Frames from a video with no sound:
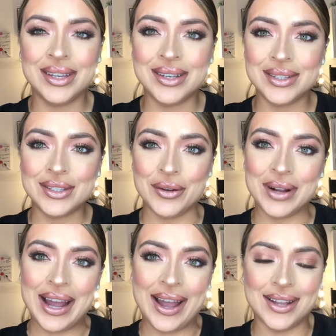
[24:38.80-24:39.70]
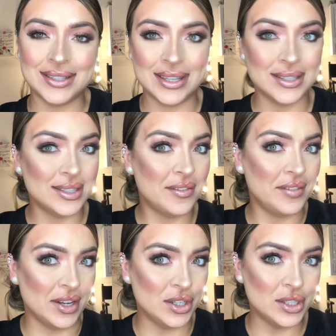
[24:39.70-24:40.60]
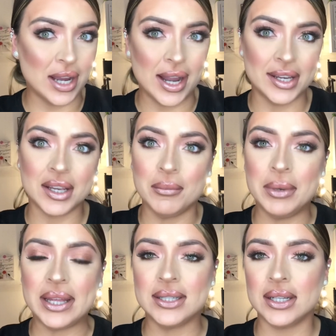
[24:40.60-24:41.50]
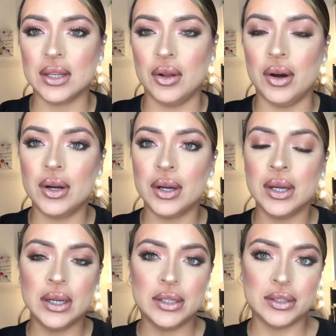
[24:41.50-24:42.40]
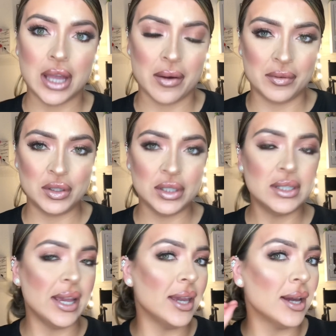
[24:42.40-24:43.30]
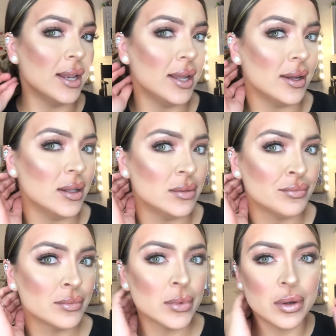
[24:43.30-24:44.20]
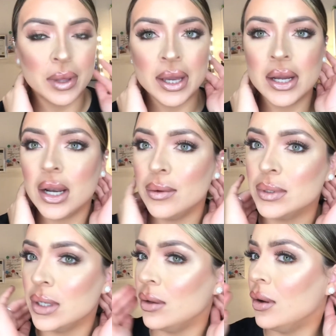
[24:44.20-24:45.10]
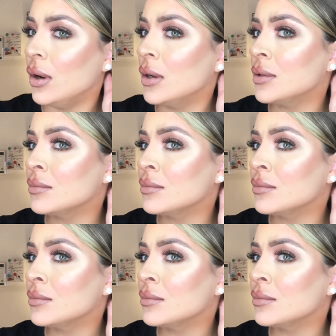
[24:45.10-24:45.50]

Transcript: So guys, this is the finished and completed look. So if we just take a little quick closer look,